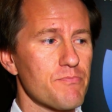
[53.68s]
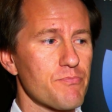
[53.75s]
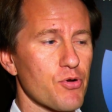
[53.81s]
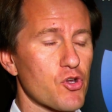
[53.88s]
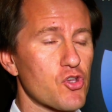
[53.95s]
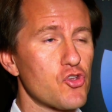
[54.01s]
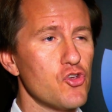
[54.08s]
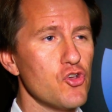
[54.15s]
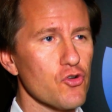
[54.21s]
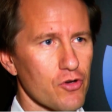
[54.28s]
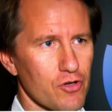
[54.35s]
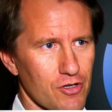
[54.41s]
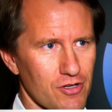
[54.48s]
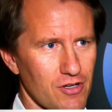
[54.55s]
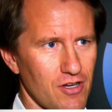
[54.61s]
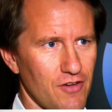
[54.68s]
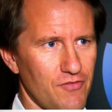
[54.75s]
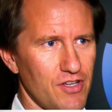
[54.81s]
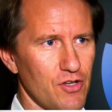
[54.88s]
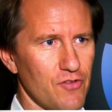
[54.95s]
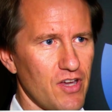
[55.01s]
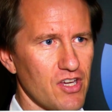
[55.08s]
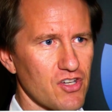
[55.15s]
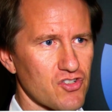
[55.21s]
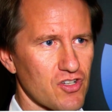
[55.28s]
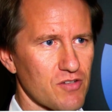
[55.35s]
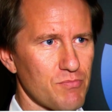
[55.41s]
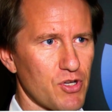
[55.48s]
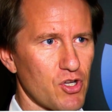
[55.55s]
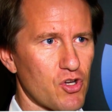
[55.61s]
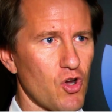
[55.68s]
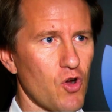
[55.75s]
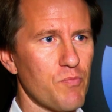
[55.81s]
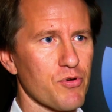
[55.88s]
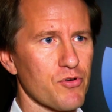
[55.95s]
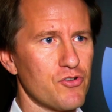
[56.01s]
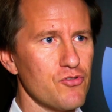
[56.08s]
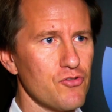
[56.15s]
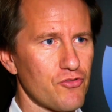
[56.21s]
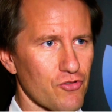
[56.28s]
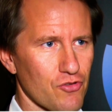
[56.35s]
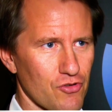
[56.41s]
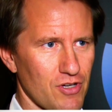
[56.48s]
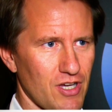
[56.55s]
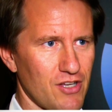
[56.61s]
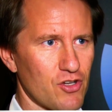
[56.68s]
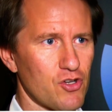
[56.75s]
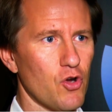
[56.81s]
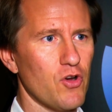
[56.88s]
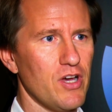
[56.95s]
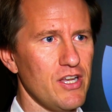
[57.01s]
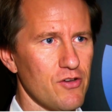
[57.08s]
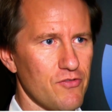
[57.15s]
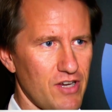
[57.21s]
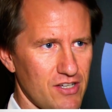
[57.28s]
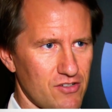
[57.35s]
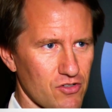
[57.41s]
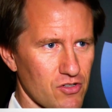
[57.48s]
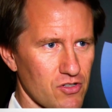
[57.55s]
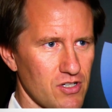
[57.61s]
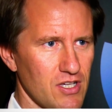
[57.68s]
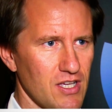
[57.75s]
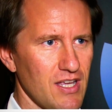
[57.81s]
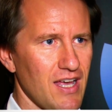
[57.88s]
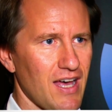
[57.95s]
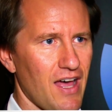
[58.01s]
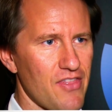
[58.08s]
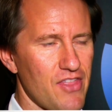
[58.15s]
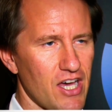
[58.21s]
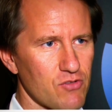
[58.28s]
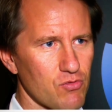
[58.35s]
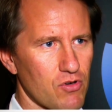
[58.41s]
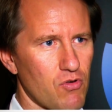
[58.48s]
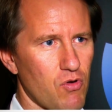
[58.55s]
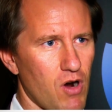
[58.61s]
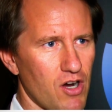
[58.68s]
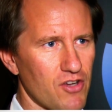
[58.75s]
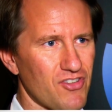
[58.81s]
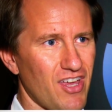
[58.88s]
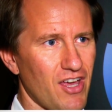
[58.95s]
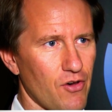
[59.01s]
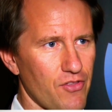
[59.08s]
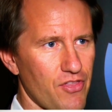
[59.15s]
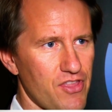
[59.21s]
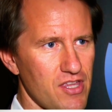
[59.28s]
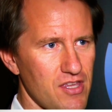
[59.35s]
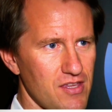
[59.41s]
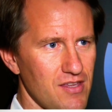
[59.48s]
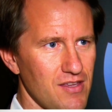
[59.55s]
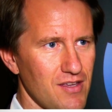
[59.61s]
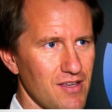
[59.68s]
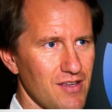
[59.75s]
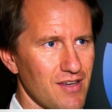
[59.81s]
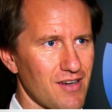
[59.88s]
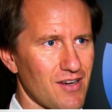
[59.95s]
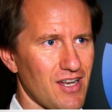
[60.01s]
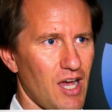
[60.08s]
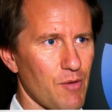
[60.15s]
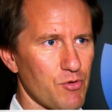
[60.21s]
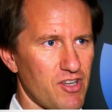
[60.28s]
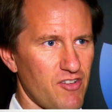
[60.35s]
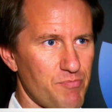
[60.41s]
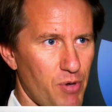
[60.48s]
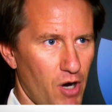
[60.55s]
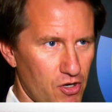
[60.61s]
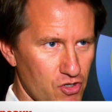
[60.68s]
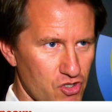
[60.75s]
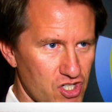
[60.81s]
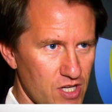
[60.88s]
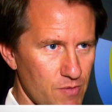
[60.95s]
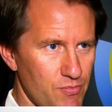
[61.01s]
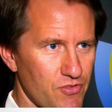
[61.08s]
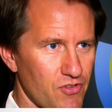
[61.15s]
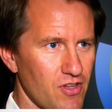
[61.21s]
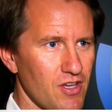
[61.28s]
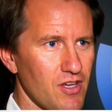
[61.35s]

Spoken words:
procurer of innovation, but a co-producer and a co-innovator. And that requires healthy collaborative partnerships,